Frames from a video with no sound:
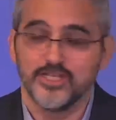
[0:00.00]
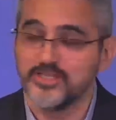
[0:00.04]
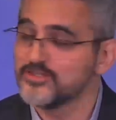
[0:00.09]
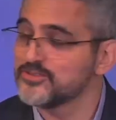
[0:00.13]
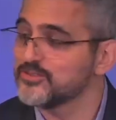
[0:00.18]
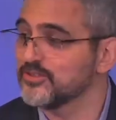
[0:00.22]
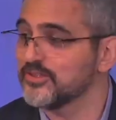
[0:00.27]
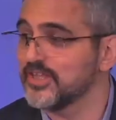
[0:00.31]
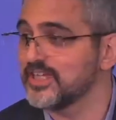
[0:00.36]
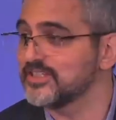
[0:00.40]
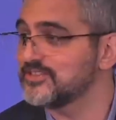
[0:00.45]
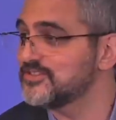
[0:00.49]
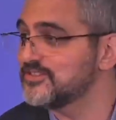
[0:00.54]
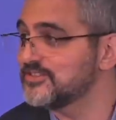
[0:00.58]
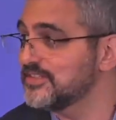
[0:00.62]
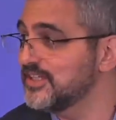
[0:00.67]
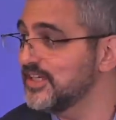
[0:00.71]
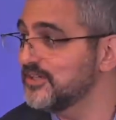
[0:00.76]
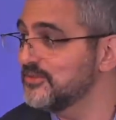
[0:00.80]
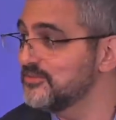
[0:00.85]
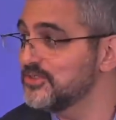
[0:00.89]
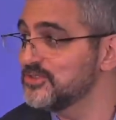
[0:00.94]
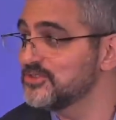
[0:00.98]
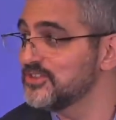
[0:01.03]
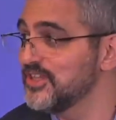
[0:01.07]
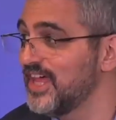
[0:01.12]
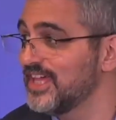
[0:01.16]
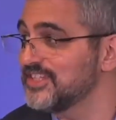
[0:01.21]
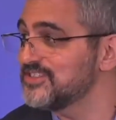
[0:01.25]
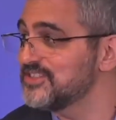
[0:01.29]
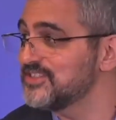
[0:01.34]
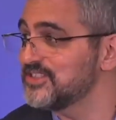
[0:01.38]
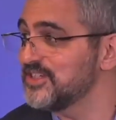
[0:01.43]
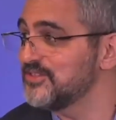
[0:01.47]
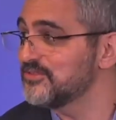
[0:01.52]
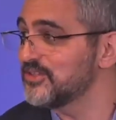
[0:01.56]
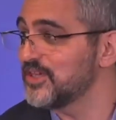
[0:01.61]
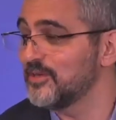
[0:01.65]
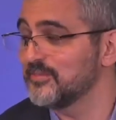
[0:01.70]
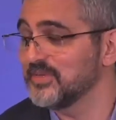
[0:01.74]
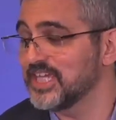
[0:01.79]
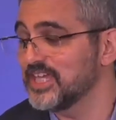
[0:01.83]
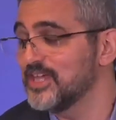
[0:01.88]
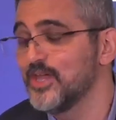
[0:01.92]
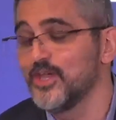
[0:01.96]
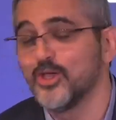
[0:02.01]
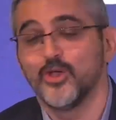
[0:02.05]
So that's, there's lots of stuff coming.